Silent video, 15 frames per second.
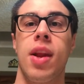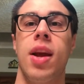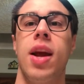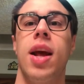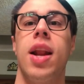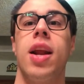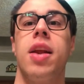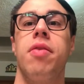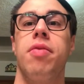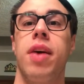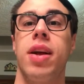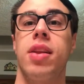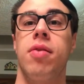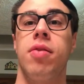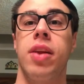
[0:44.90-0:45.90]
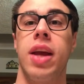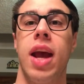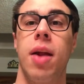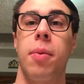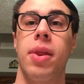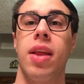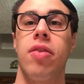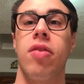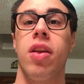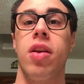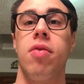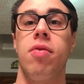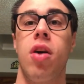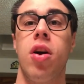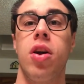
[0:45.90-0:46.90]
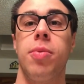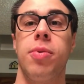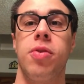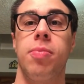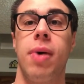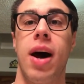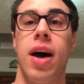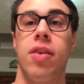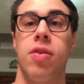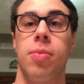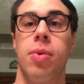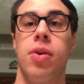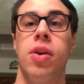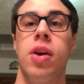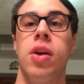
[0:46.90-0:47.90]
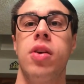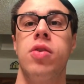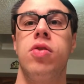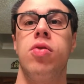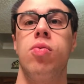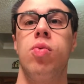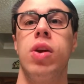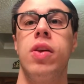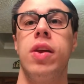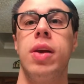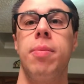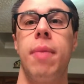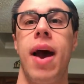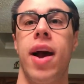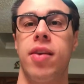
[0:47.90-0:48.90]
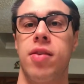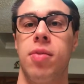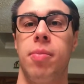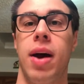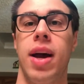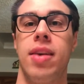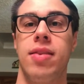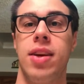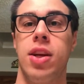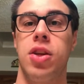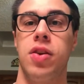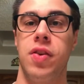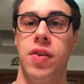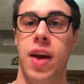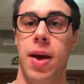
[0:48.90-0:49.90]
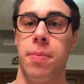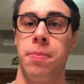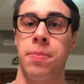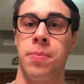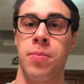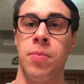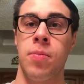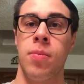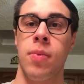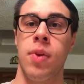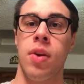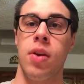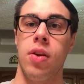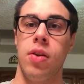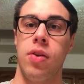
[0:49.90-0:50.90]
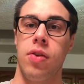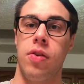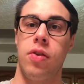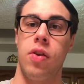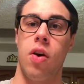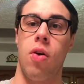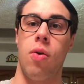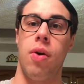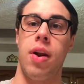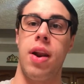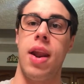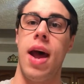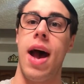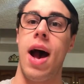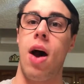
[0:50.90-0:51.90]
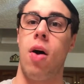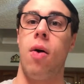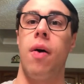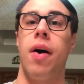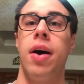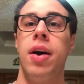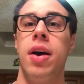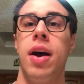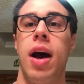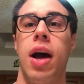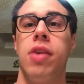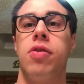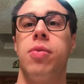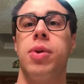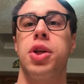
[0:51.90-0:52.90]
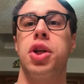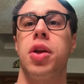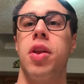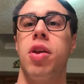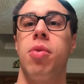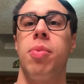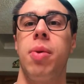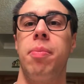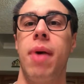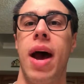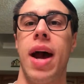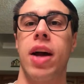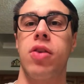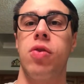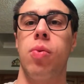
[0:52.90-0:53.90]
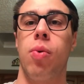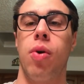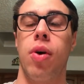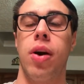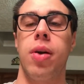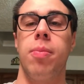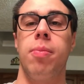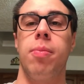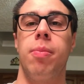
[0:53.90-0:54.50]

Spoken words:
hit it effectively, and with as little volume as possible to really maximize each set. So now I switched a little bit back toward